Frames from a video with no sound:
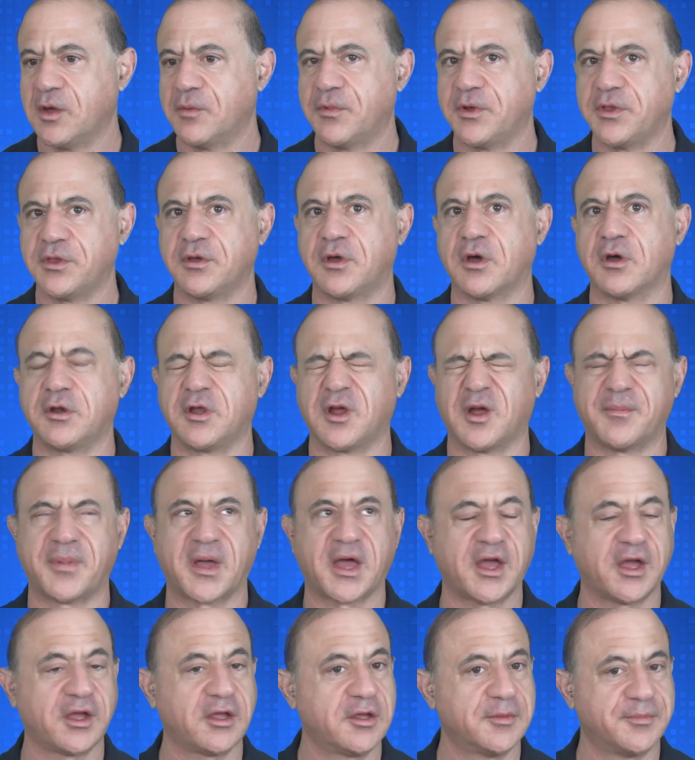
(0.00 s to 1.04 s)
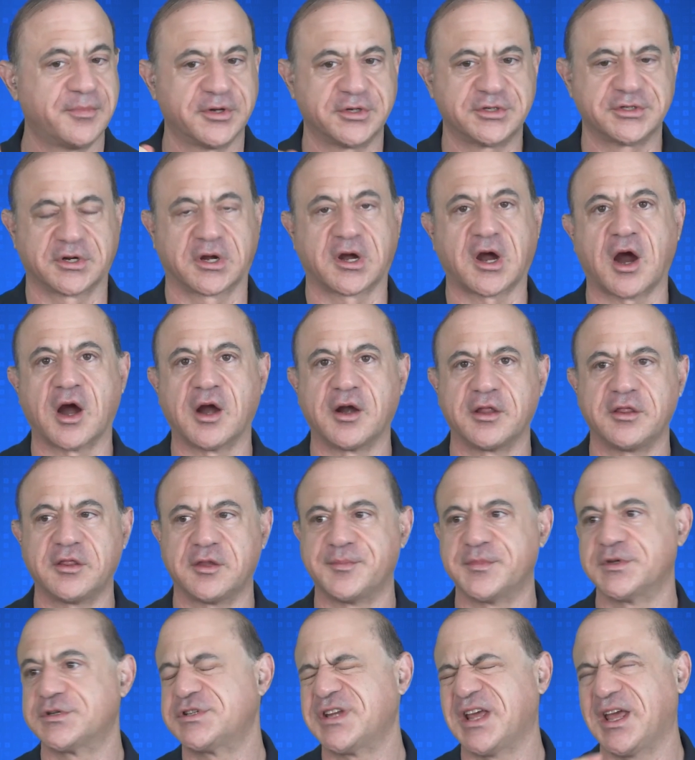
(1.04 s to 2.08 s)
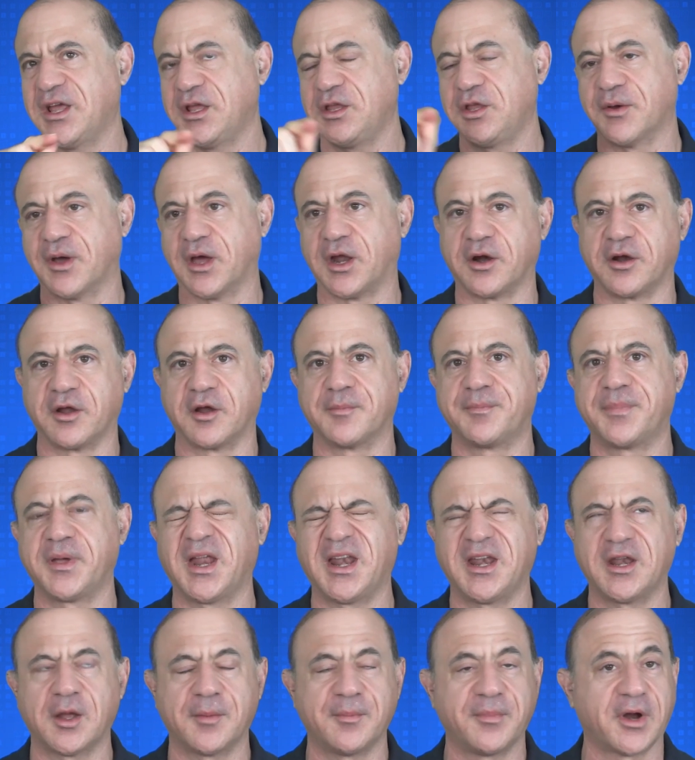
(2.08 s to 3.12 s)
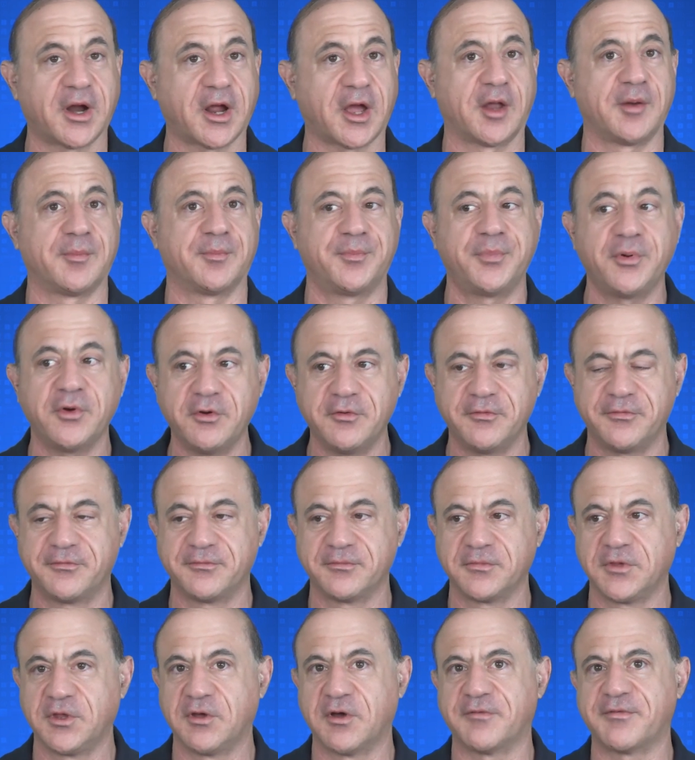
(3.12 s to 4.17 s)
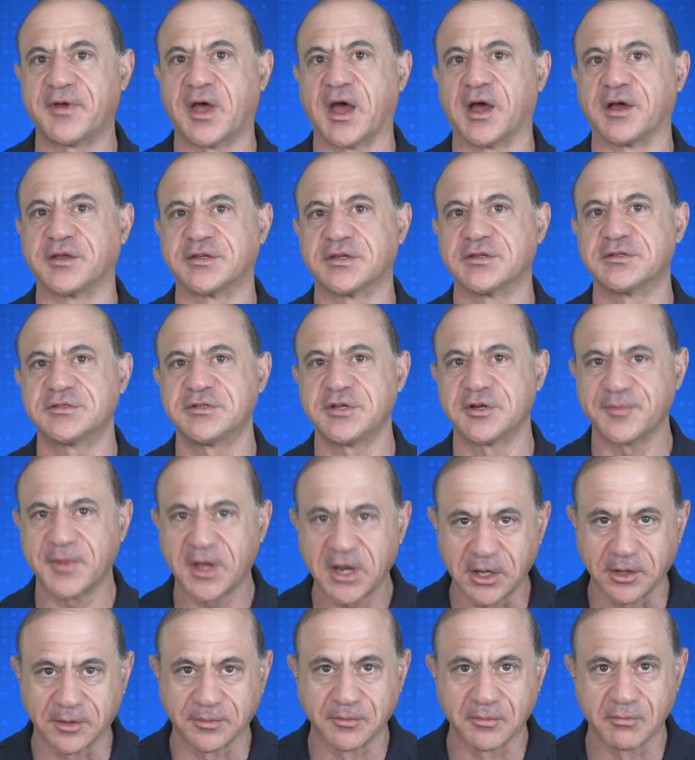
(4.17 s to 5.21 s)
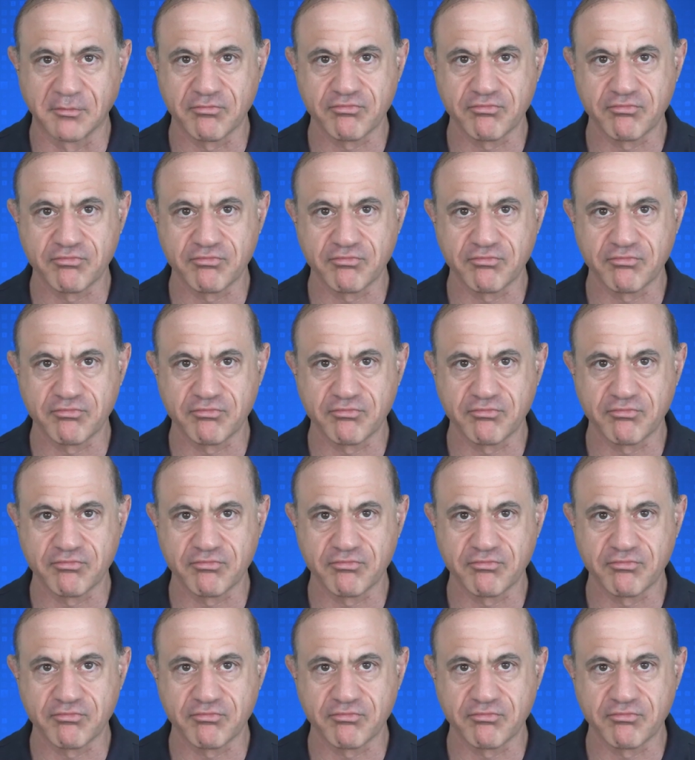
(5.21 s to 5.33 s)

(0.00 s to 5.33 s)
When you go to your bank, you put your card in the machine, you enter your PIN number, and poof, you have access to your money.